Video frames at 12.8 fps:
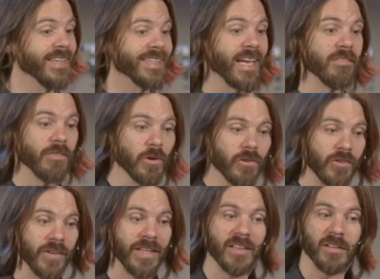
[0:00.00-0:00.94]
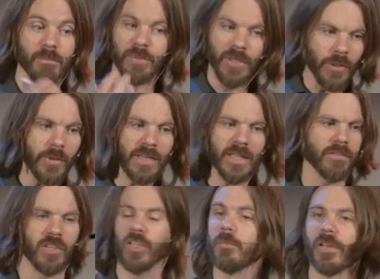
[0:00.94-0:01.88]
and diversity, the beauty of
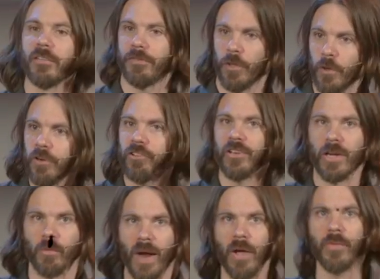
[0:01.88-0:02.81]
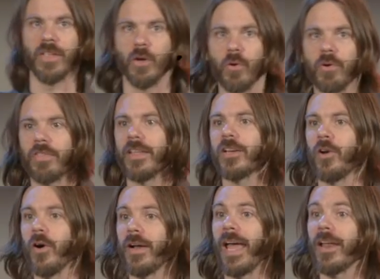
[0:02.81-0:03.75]
human flourishing around the earth that
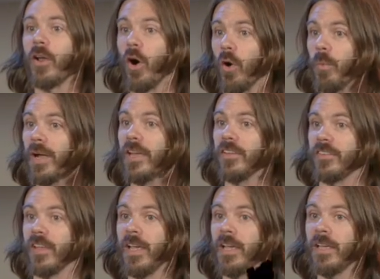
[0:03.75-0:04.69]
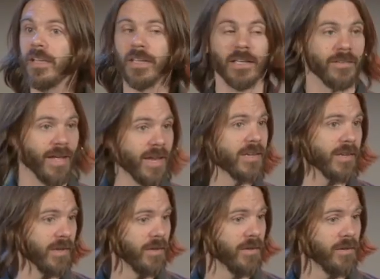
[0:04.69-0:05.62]
God had always intended.